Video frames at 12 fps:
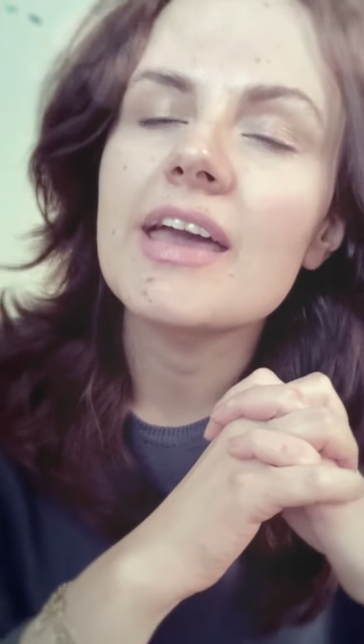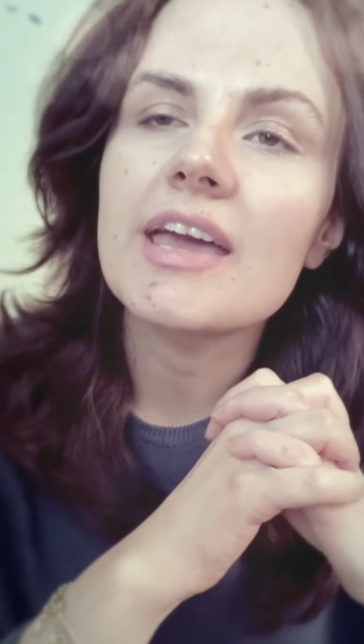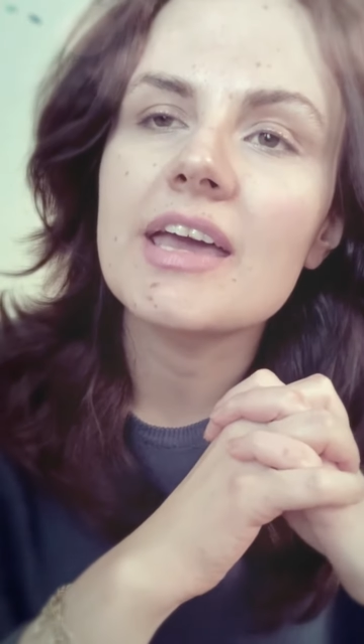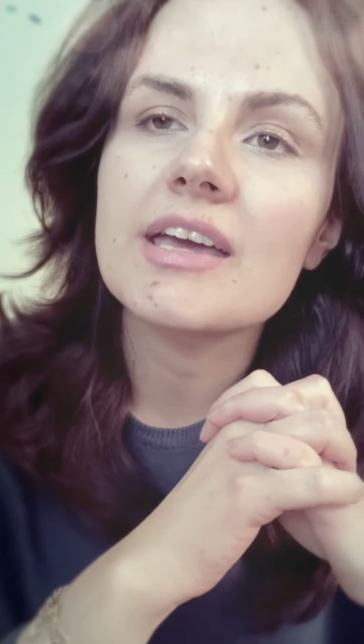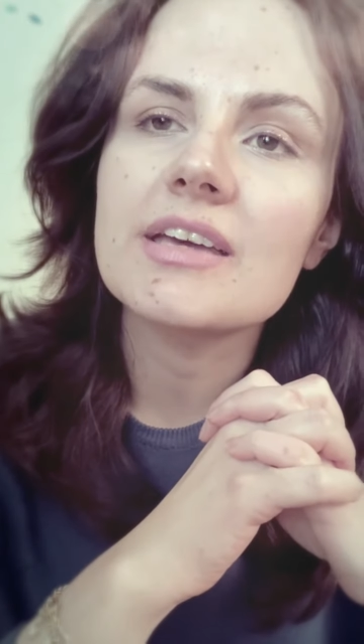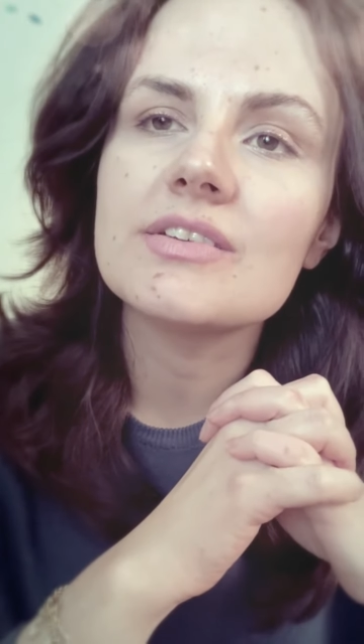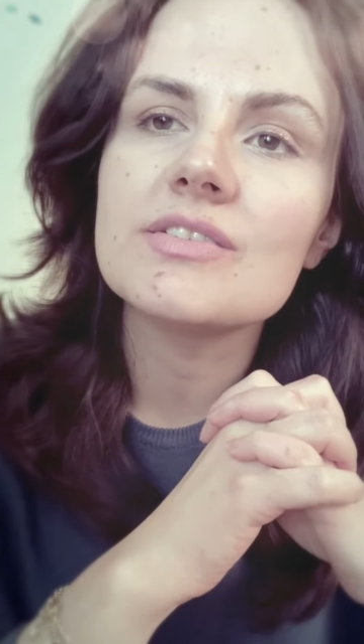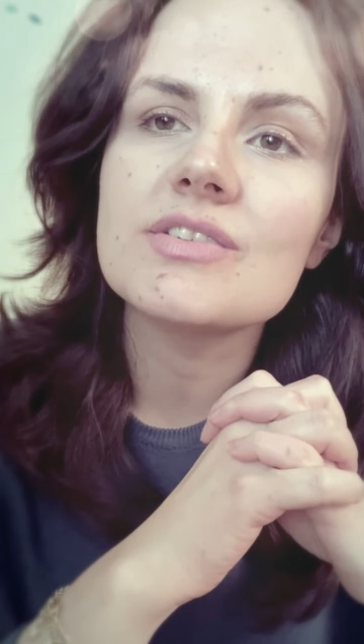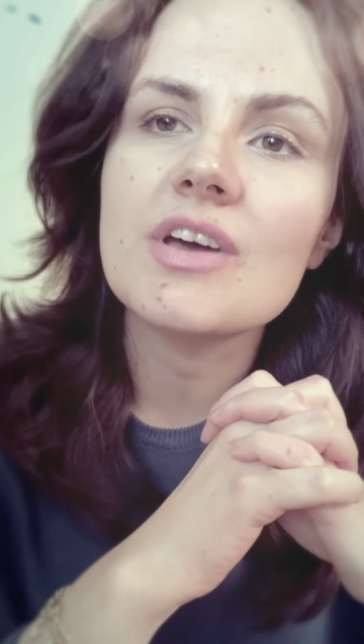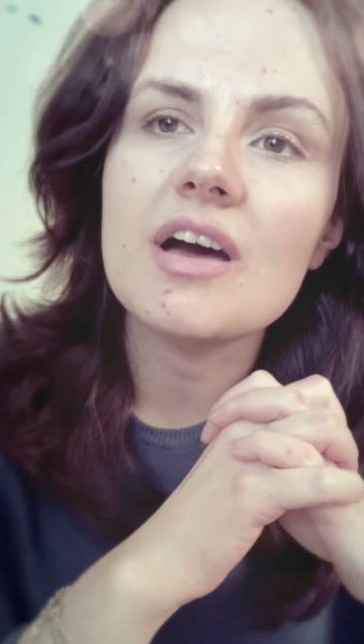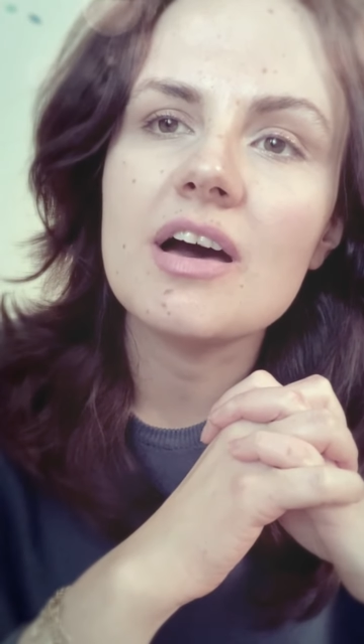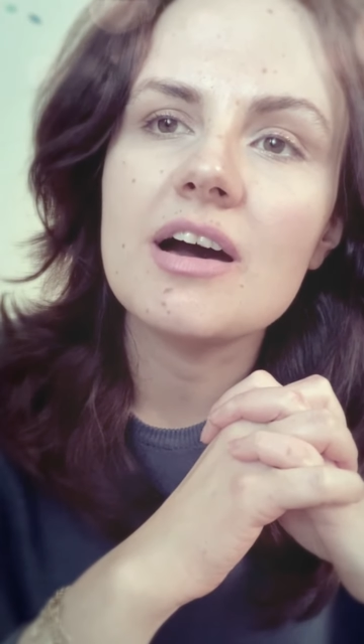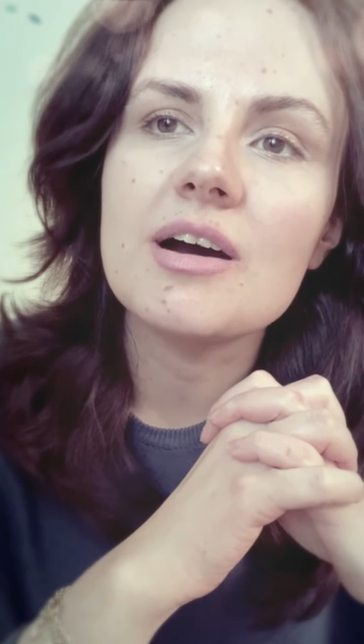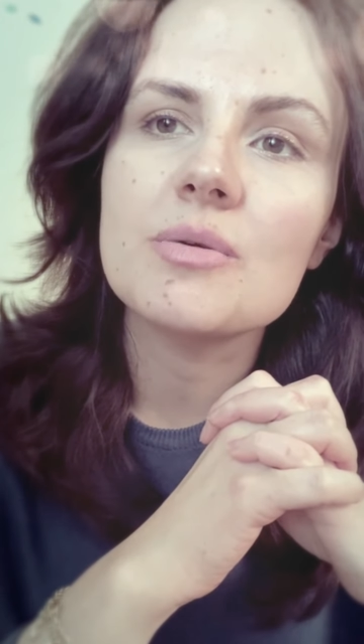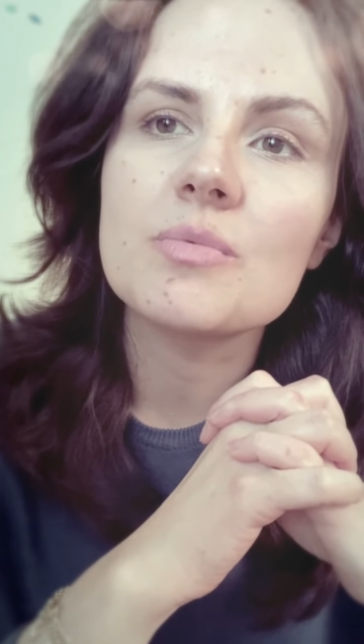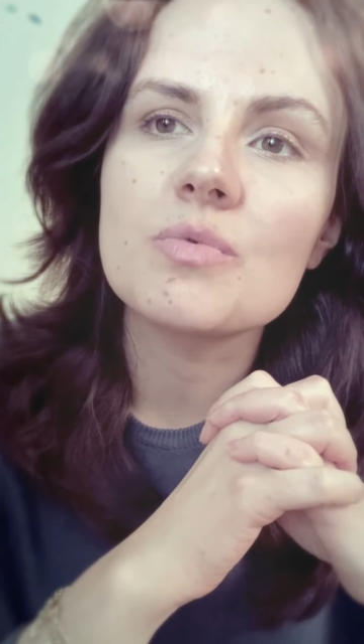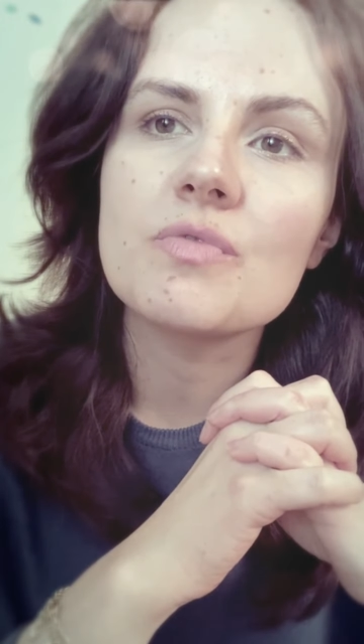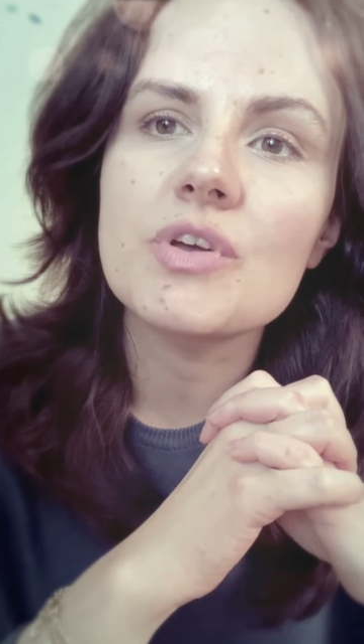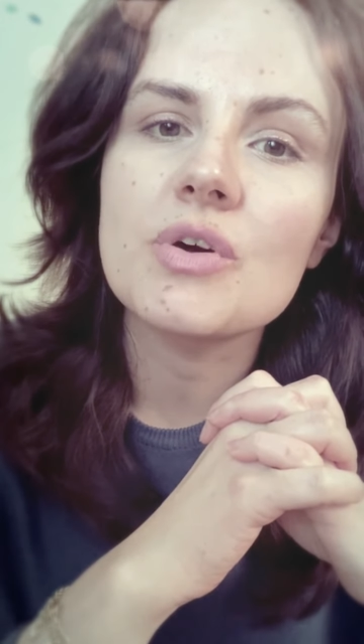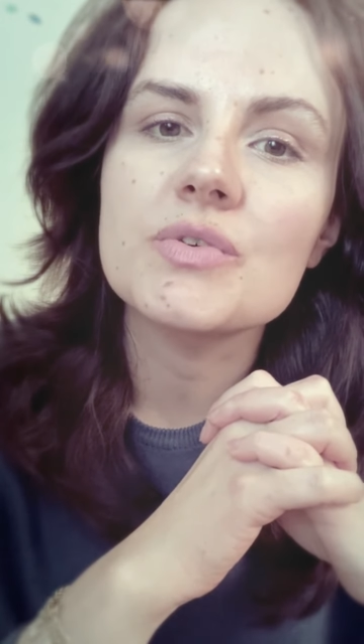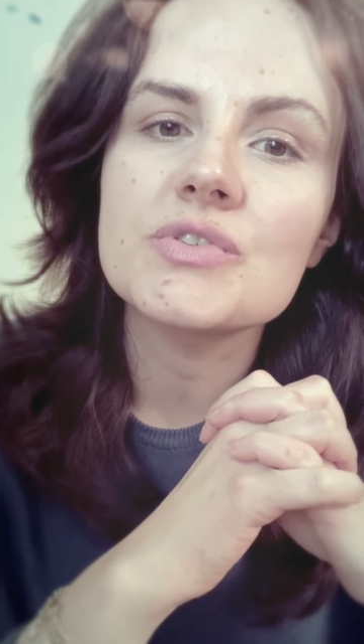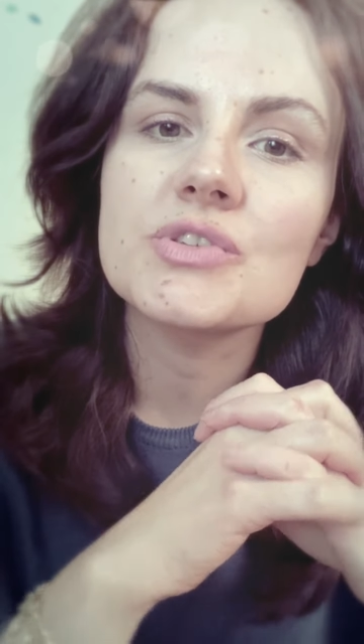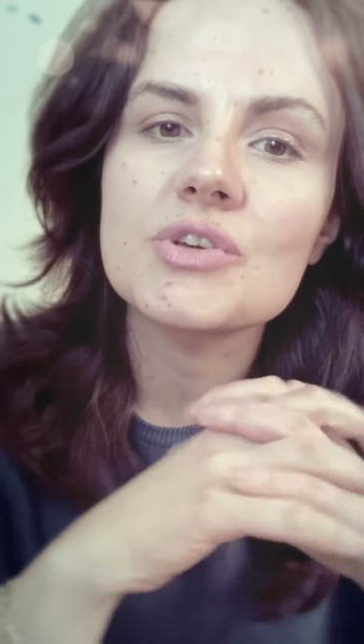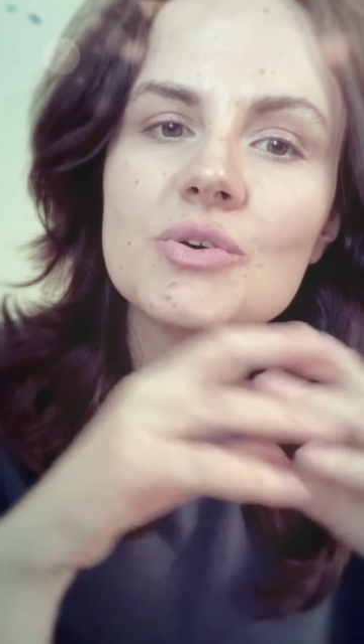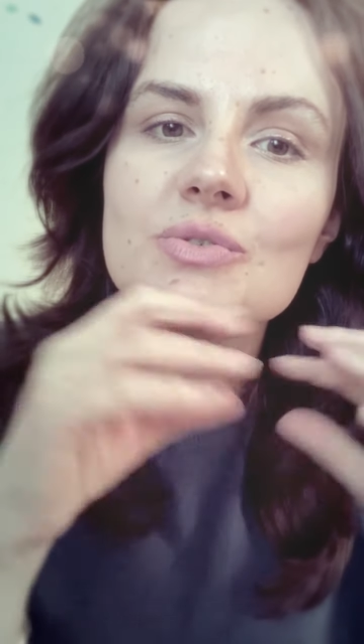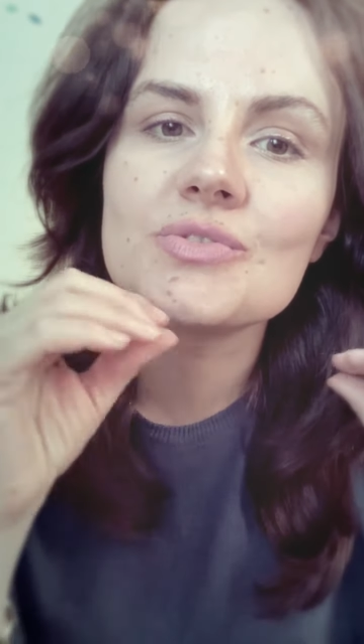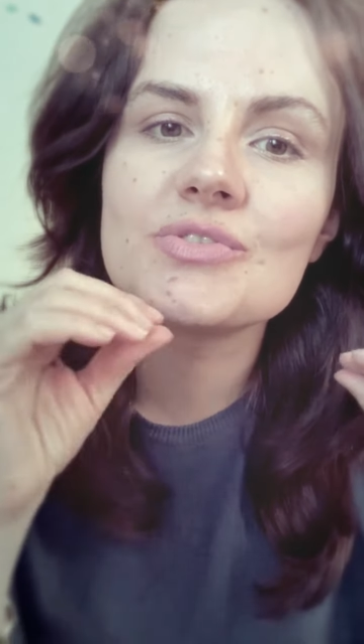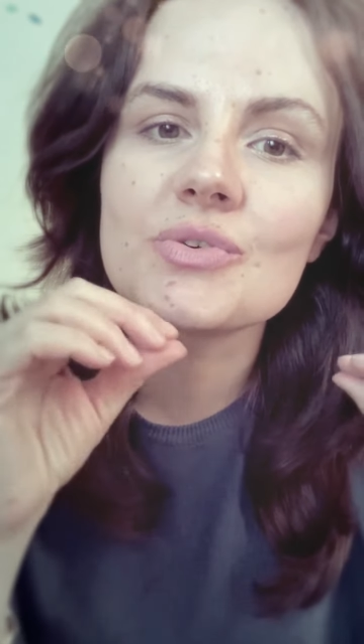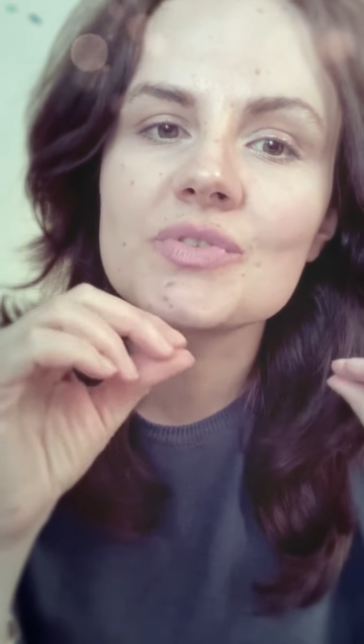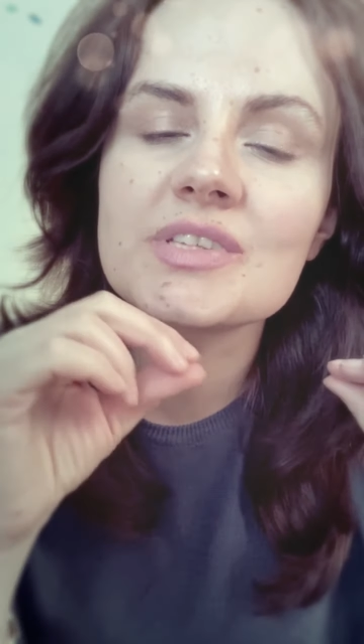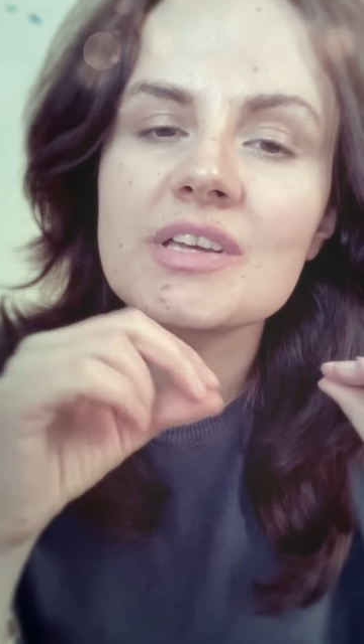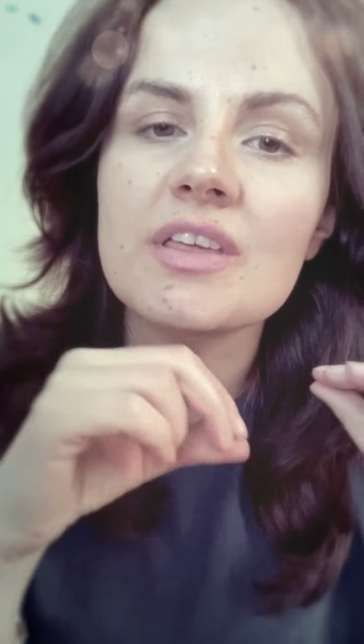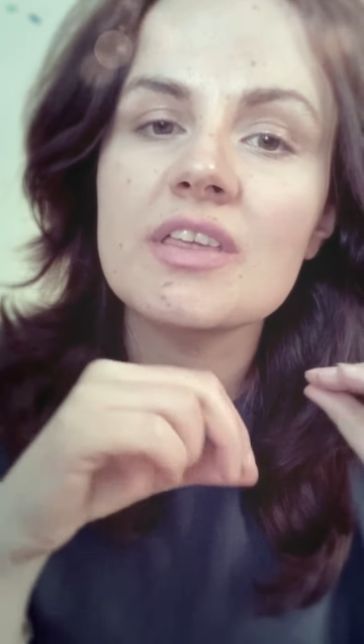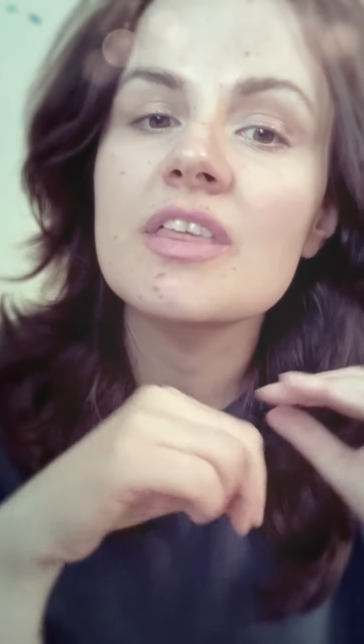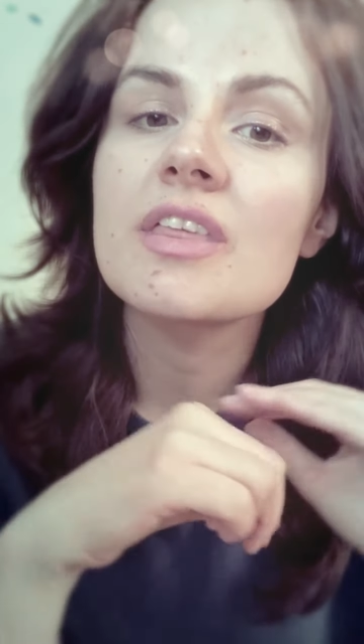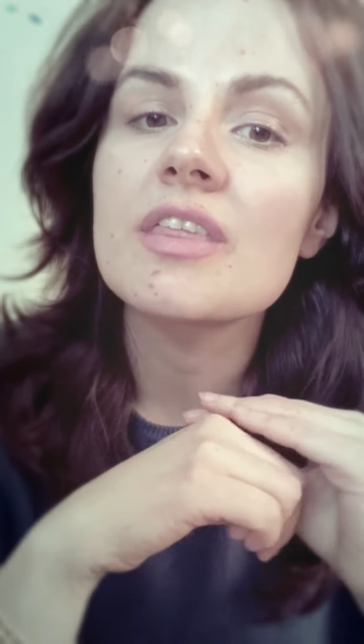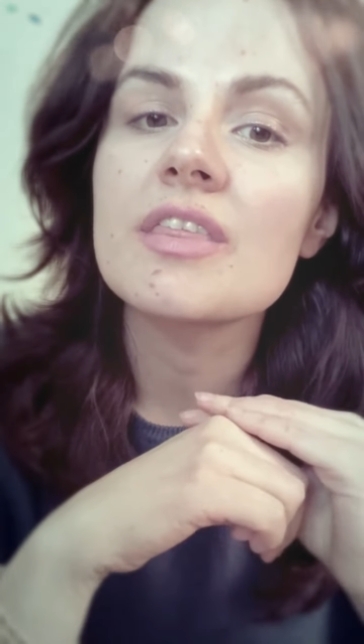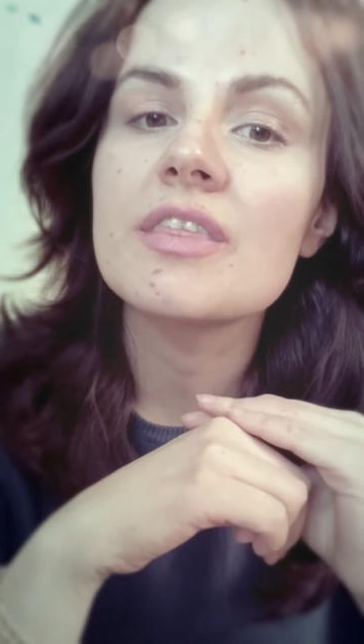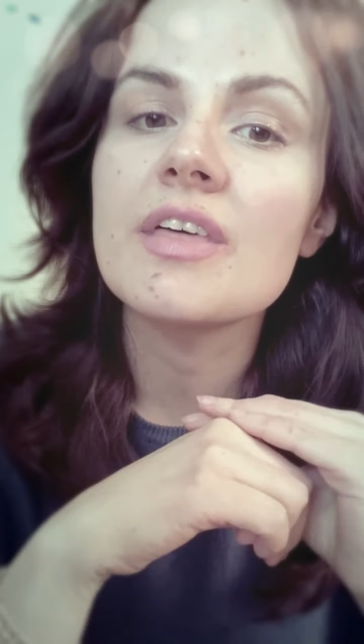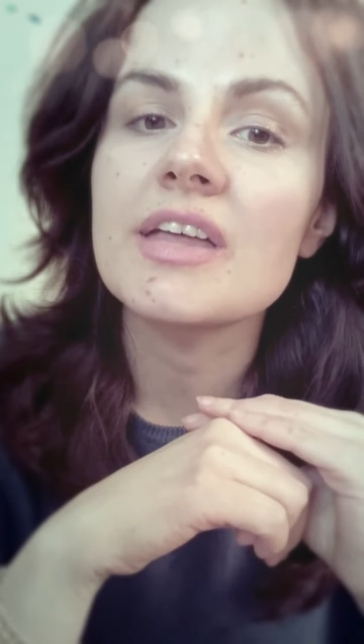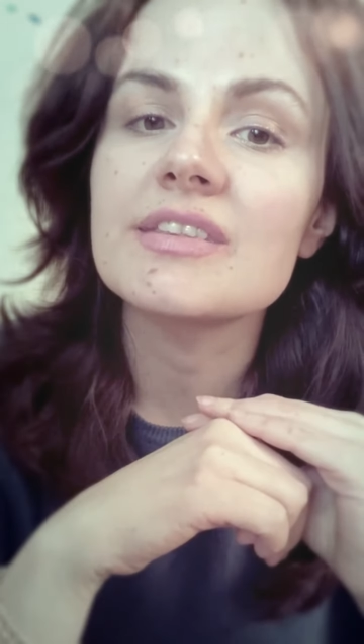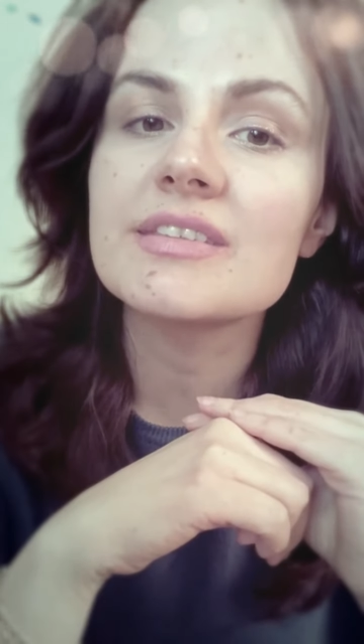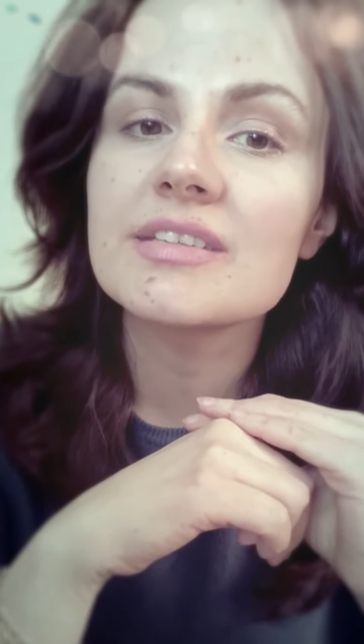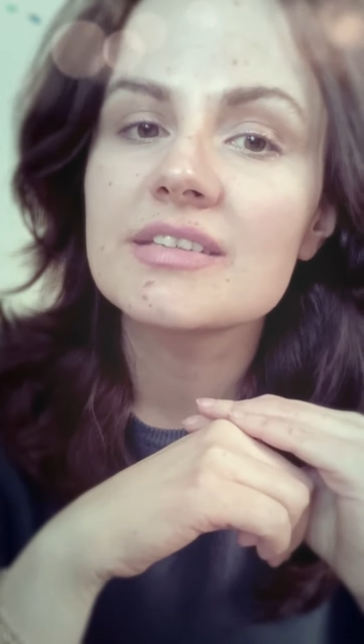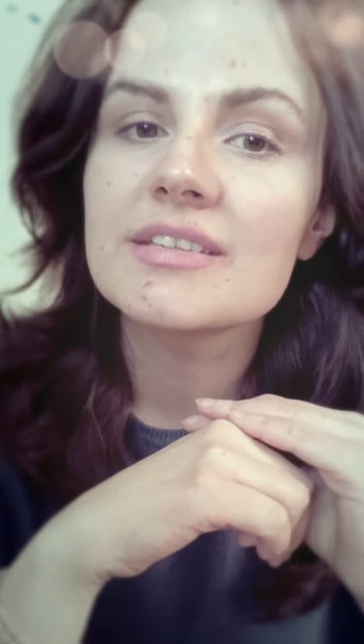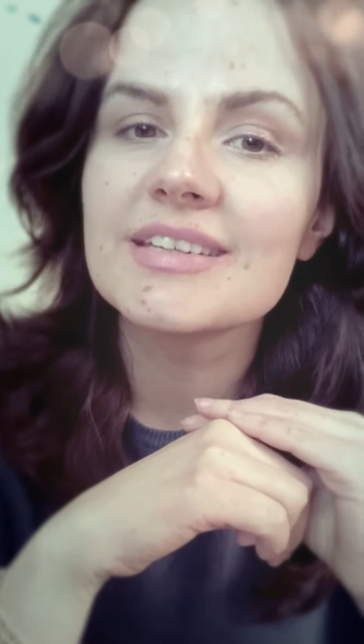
And um, we also don't say that.